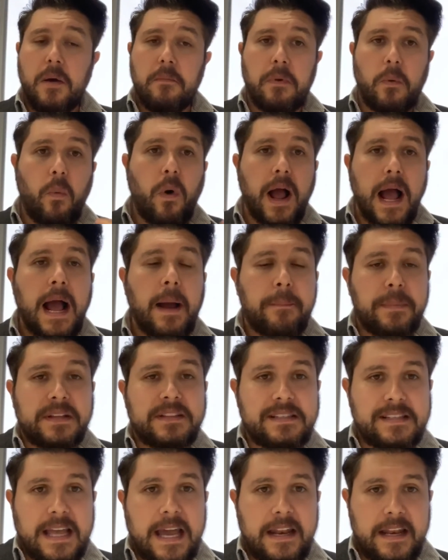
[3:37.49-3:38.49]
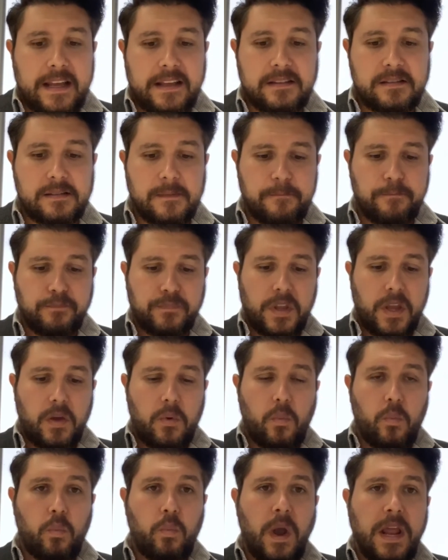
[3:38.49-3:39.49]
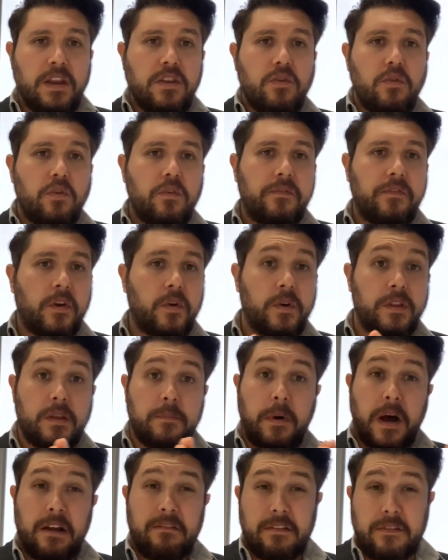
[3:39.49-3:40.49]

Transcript: But what happens then is, when you're following the buy,